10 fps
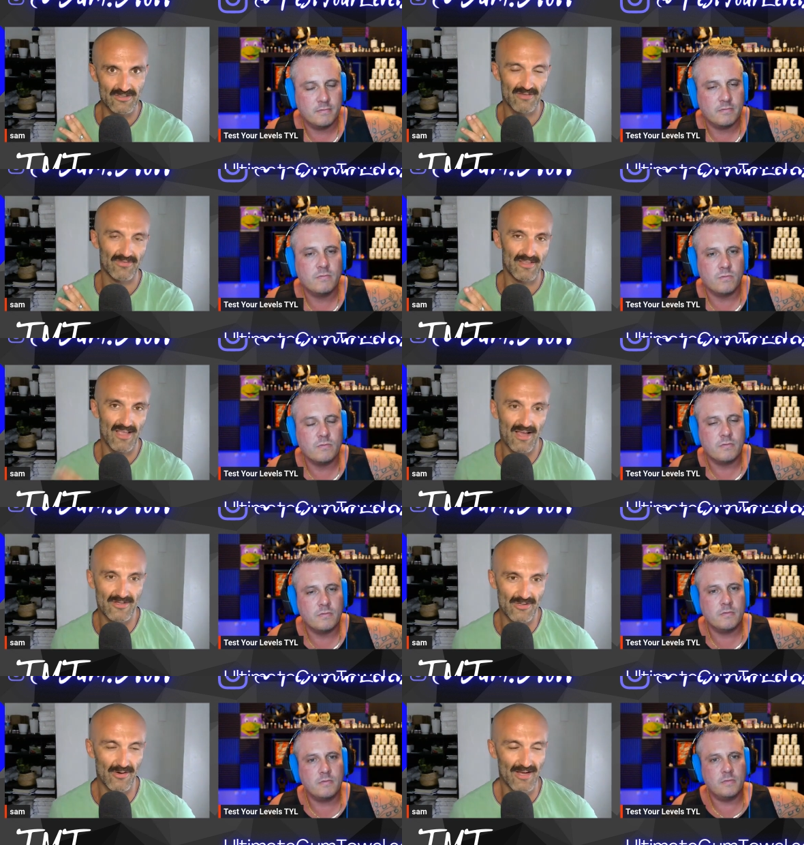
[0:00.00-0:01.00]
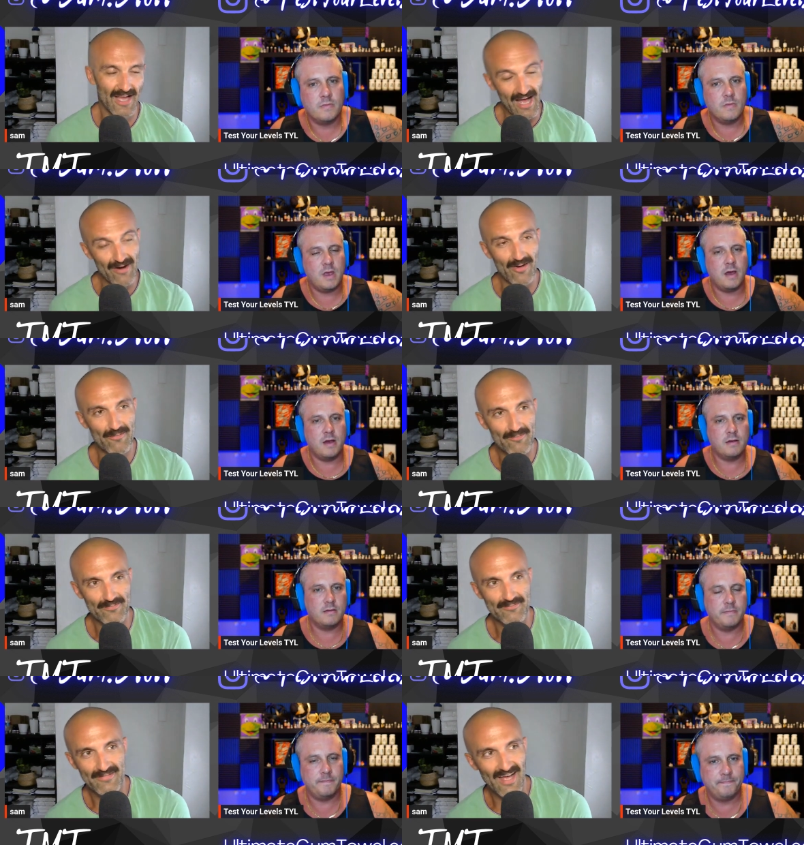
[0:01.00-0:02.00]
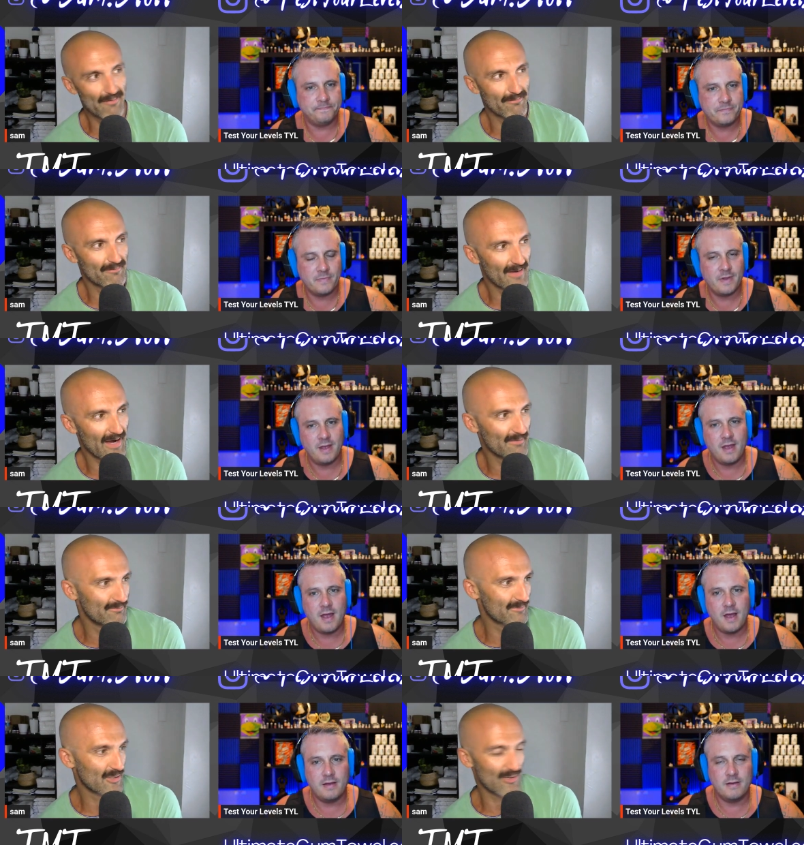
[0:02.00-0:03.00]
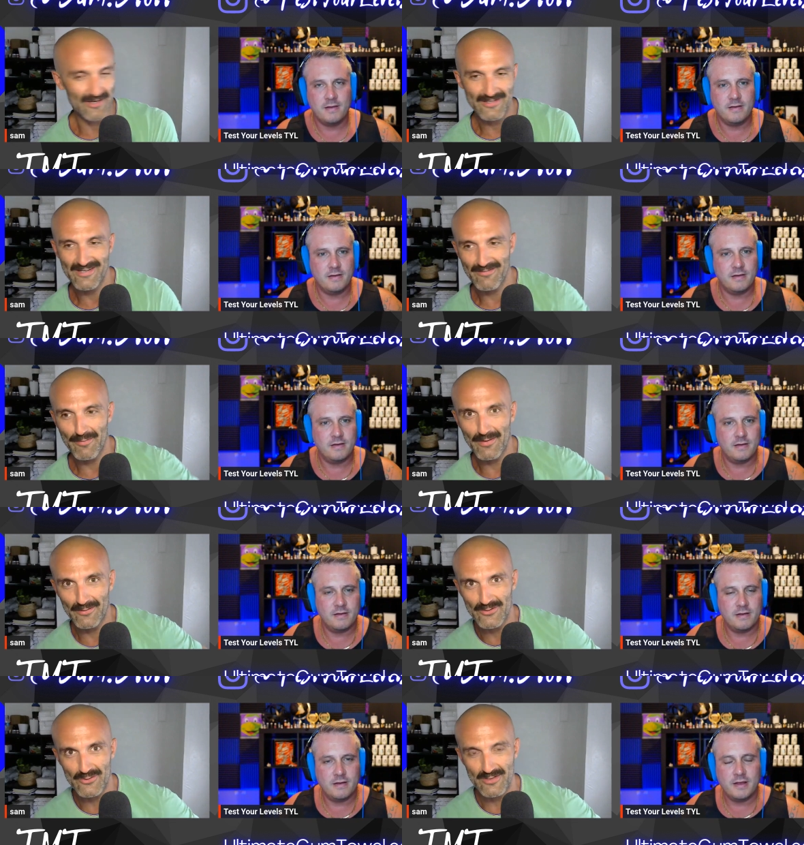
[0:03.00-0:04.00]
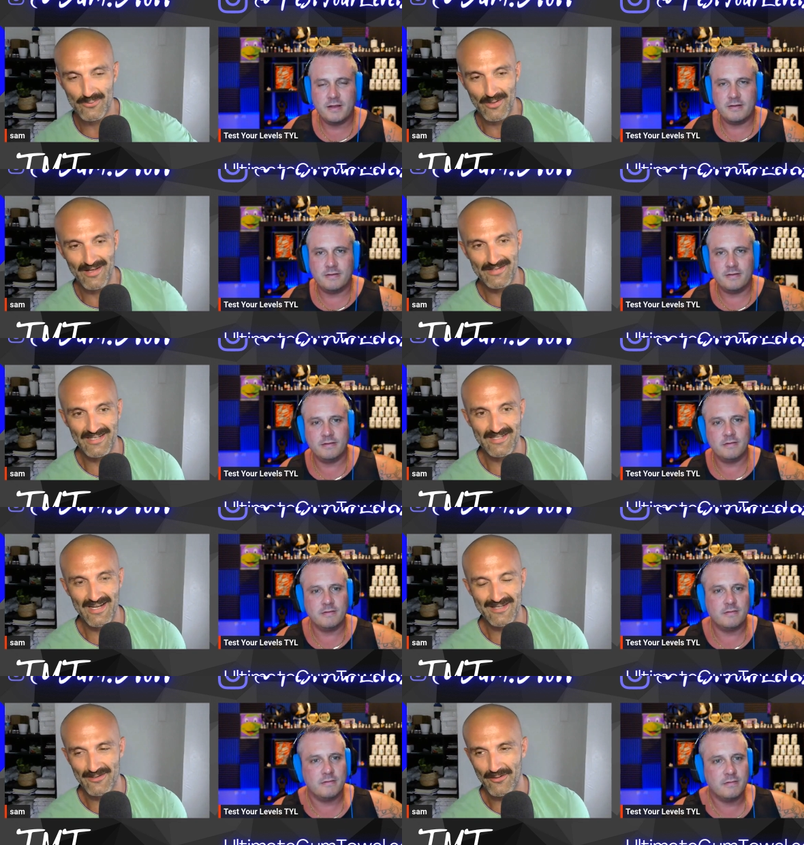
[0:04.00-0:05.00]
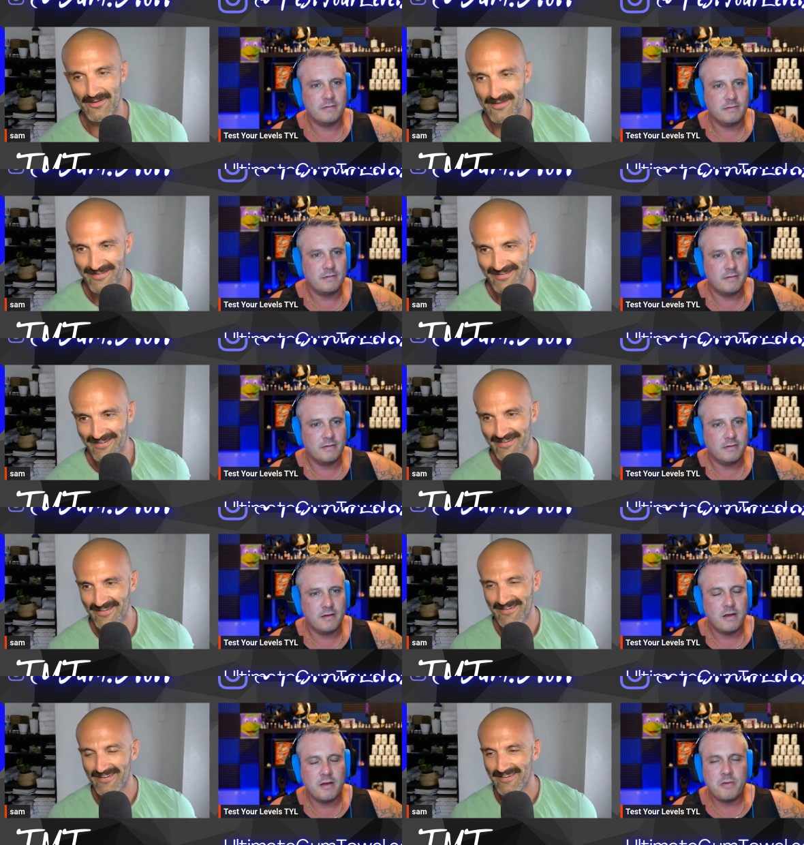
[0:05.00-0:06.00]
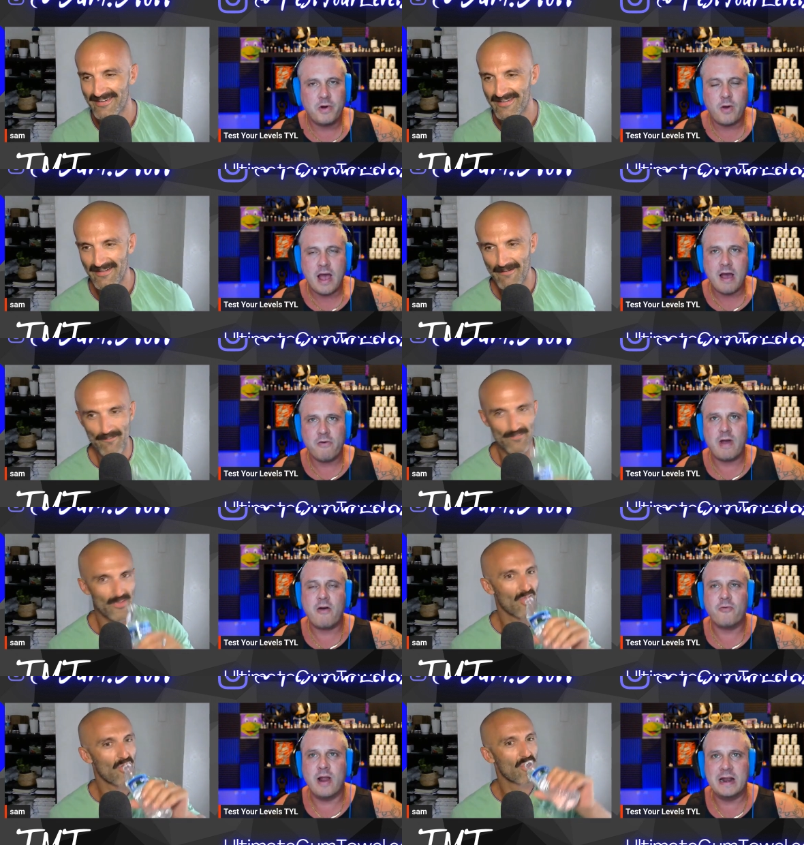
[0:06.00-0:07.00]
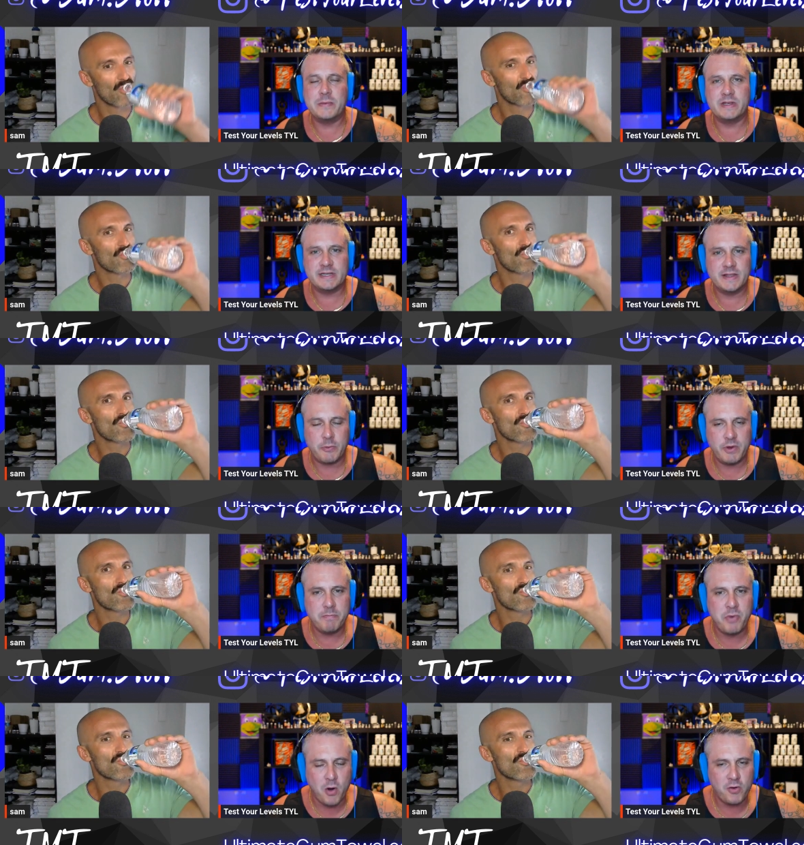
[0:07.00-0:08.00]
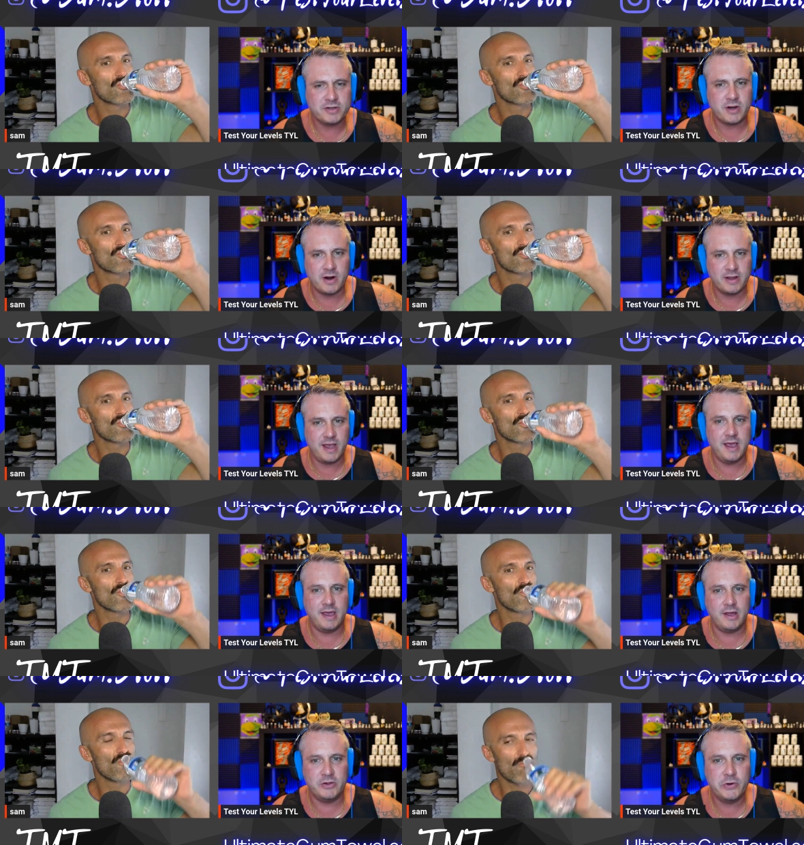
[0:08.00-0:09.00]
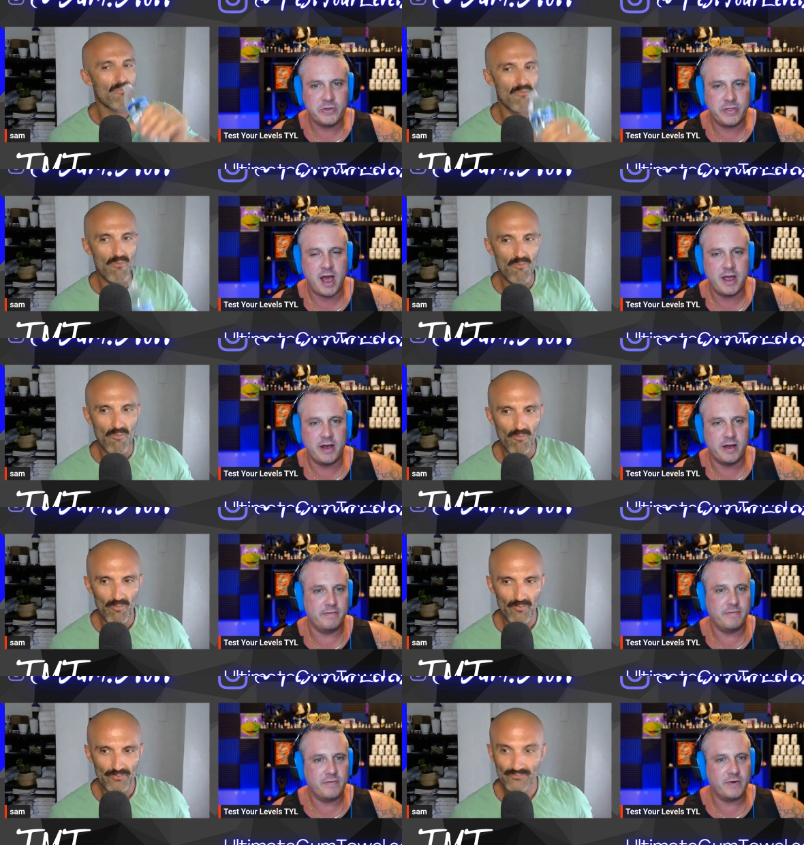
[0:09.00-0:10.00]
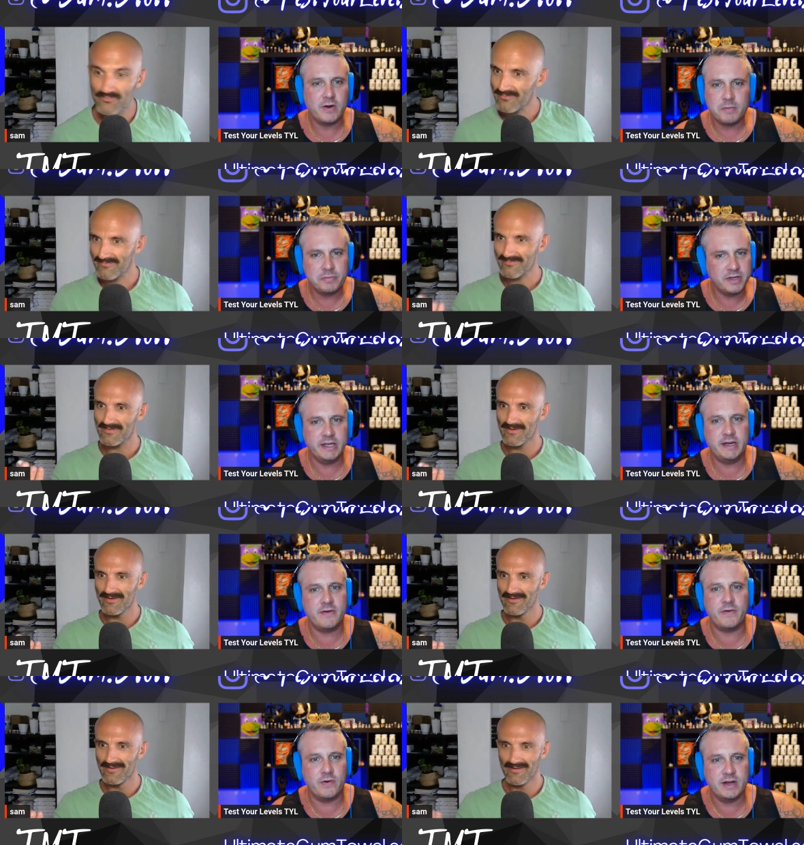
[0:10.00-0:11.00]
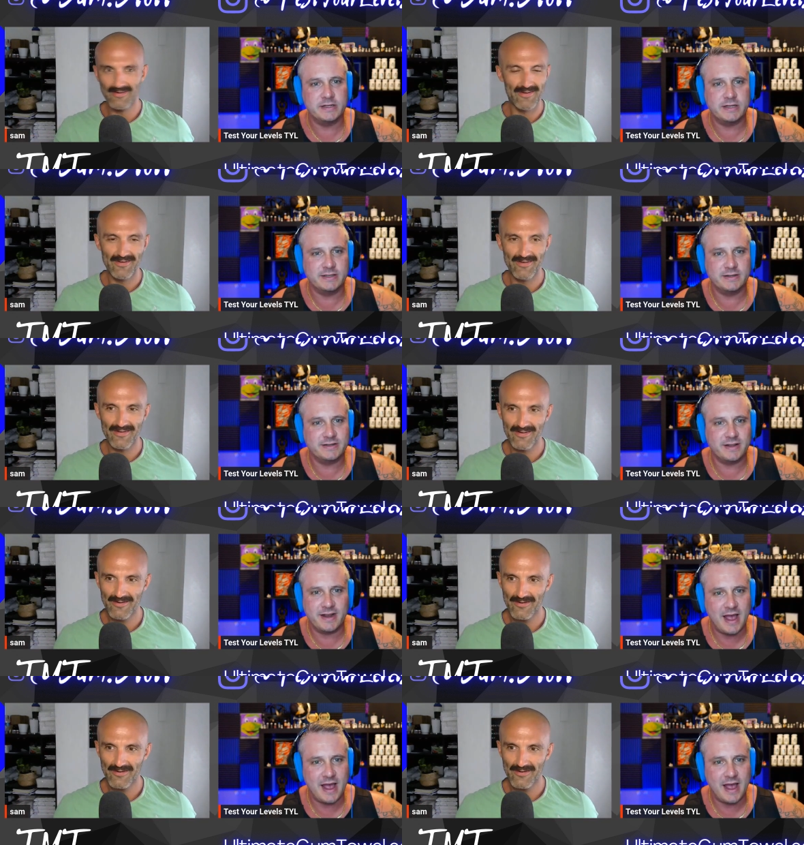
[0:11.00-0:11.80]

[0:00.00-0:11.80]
Speaker 1: and stuff like that. So yeah, I don't know. I'm I'm curious if I'll be able to do this while I'm testosterone.
Speaker 2: Bro, how how random is it that we both started taking glutathione for completely different reasons? Like how